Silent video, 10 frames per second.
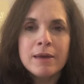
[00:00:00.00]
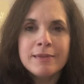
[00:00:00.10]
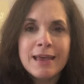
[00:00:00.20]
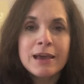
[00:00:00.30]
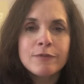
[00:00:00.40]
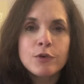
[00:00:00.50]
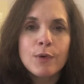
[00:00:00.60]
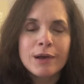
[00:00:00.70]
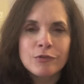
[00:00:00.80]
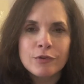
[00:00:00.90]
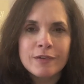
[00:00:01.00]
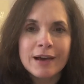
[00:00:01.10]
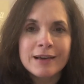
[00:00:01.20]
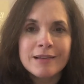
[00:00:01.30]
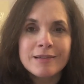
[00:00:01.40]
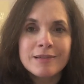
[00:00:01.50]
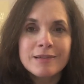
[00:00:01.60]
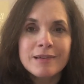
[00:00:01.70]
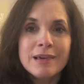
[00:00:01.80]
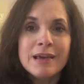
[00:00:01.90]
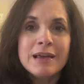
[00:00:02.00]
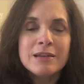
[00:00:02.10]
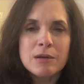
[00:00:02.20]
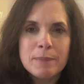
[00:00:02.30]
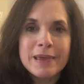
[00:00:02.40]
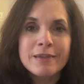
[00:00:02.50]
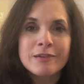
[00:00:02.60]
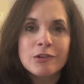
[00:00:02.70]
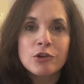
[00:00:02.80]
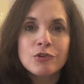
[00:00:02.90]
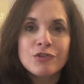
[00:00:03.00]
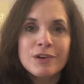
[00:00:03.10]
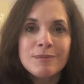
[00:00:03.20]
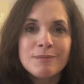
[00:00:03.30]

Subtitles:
Take a few extra seconds to be the solution.